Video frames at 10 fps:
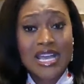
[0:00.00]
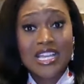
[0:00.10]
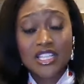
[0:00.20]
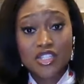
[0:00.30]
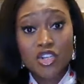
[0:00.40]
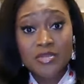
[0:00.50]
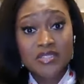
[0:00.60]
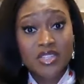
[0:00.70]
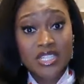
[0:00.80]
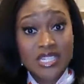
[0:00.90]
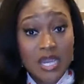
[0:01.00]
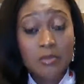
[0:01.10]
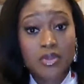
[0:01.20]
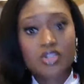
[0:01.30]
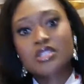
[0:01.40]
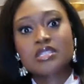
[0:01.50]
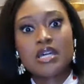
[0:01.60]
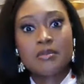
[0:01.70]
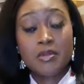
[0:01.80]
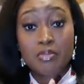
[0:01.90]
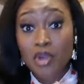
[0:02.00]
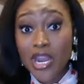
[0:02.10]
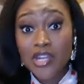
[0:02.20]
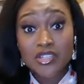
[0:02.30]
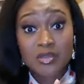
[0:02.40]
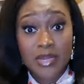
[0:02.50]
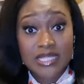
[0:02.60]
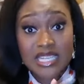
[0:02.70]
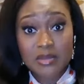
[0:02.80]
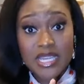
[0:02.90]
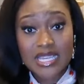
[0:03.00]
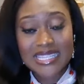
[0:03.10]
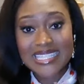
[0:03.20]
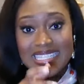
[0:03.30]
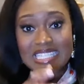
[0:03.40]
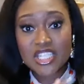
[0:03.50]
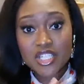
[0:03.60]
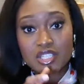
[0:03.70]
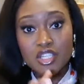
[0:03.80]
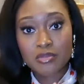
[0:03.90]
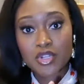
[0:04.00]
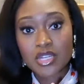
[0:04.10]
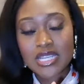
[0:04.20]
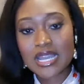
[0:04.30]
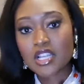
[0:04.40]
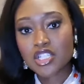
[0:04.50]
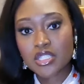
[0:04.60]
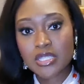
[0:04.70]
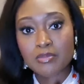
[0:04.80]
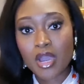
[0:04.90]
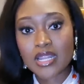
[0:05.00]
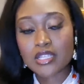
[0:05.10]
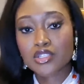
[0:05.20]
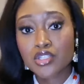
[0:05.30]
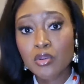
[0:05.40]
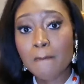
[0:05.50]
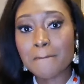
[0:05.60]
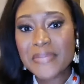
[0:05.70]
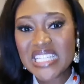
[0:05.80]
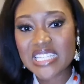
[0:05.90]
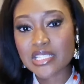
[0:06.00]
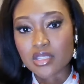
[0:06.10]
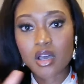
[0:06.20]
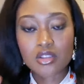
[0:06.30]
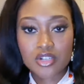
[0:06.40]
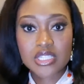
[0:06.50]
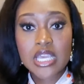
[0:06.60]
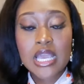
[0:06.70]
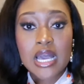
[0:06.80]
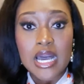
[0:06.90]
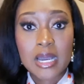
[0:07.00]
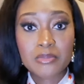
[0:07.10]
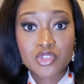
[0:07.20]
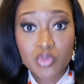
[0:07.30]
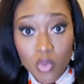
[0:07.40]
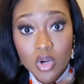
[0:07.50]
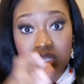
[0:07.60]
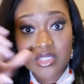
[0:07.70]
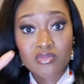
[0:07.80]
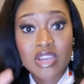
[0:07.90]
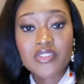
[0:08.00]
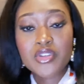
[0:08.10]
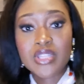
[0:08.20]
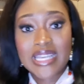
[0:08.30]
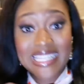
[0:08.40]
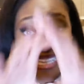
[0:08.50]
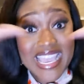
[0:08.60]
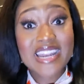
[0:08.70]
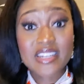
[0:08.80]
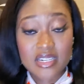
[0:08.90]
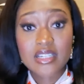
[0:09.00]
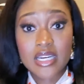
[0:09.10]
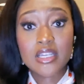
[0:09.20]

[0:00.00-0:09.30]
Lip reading: in terms of the numbers, prior to the pandemic, the Indigenous community actually brought in $2 billion towards the revenue that in Canada